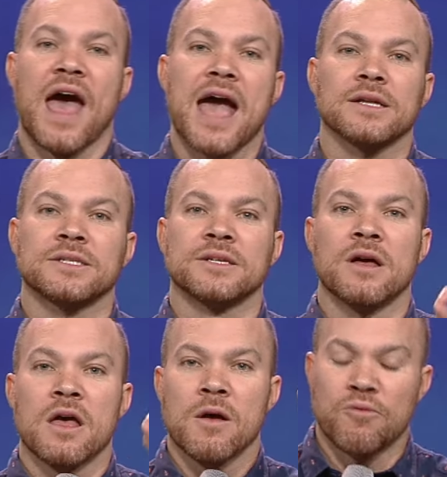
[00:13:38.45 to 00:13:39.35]
Acts
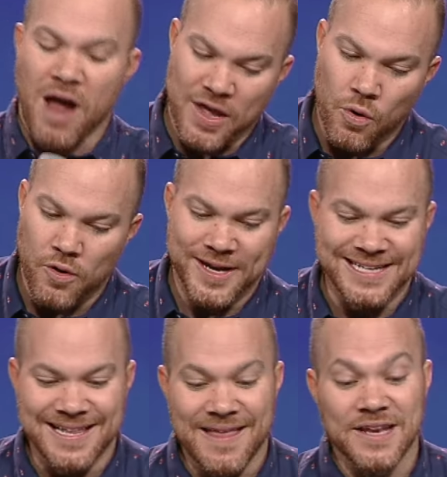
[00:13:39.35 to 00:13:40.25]

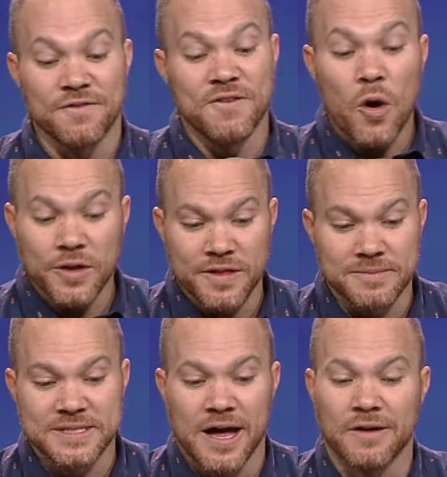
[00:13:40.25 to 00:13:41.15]
priorities. And they devoted
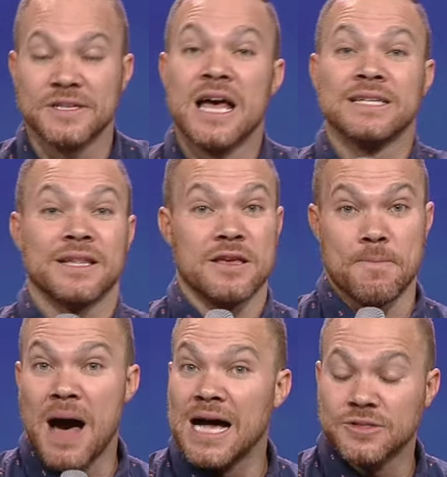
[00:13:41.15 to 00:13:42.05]
themselves to the
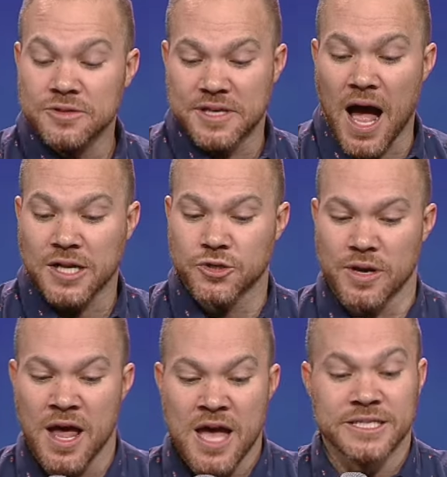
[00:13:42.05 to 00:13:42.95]
apostles' doctrine,